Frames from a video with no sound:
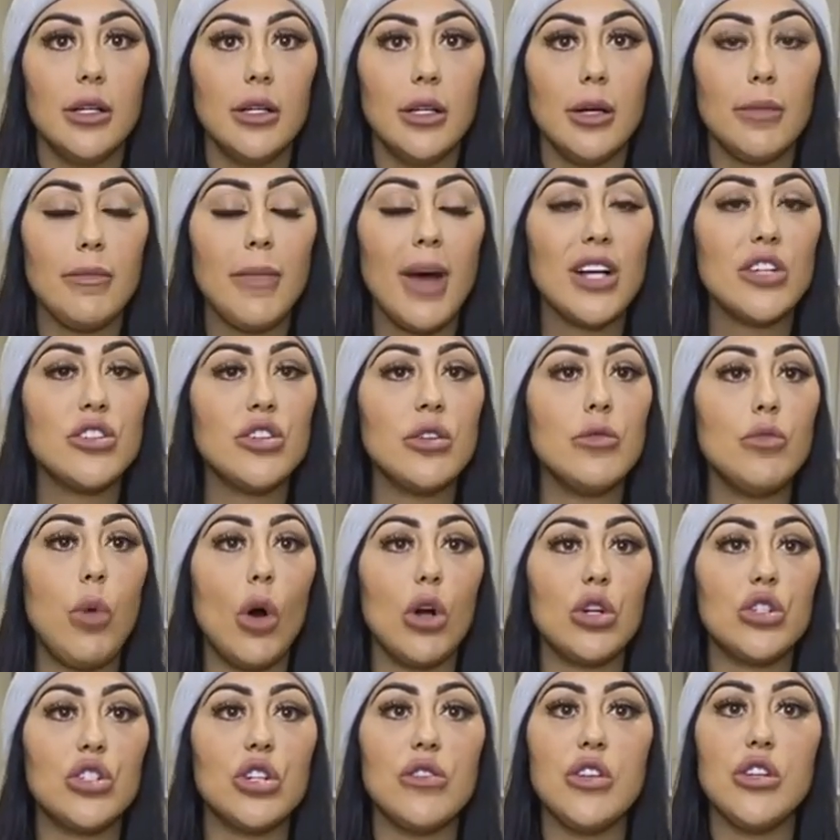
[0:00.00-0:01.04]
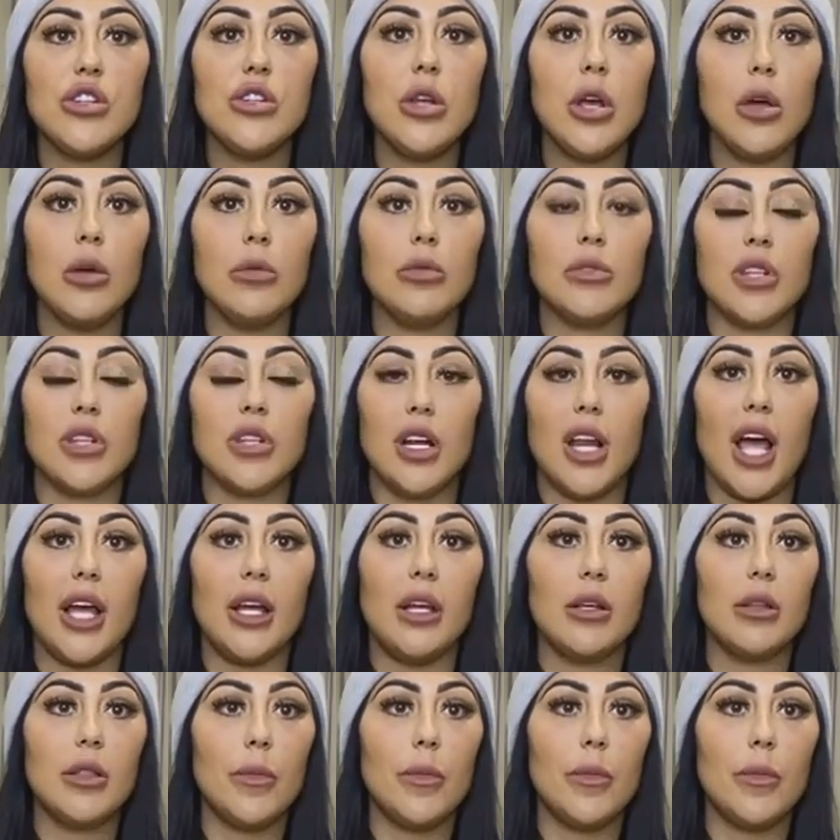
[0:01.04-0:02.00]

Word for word: Imagine watching the news and like the